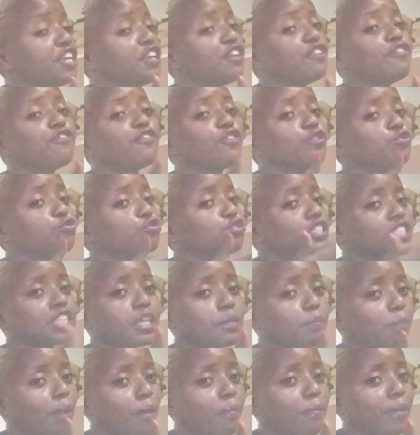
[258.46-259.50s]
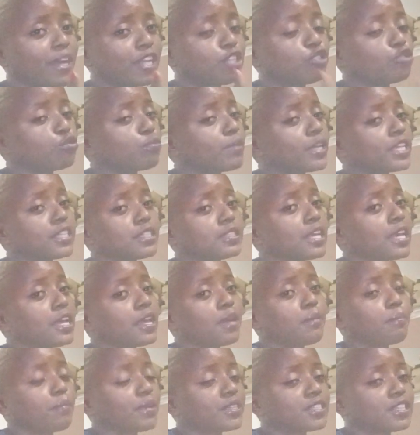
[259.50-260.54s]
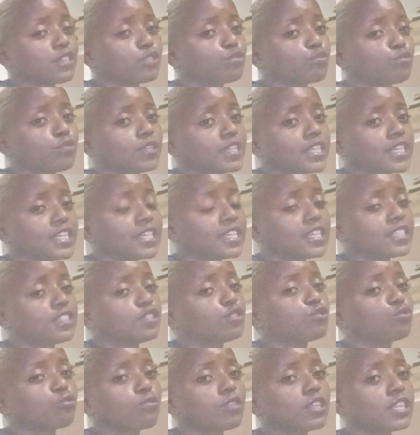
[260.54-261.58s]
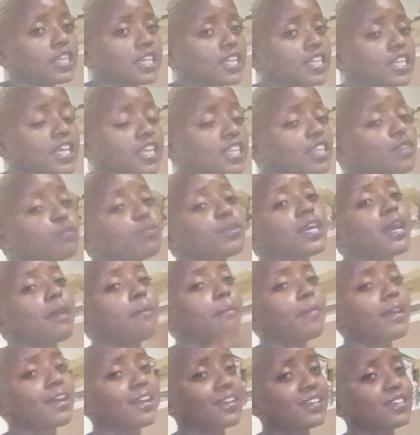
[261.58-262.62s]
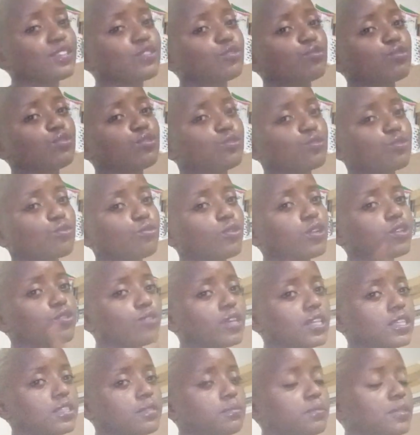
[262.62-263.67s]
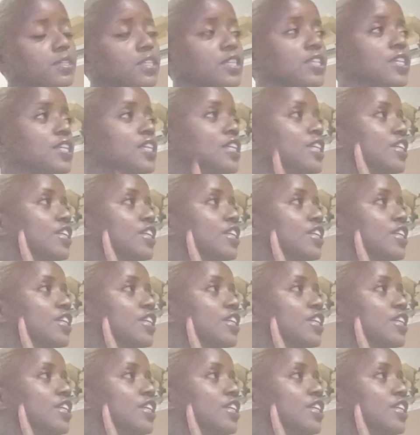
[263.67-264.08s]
If you skip a part, you might patter to the end of season 3 and then we come back again to season 1. You get me?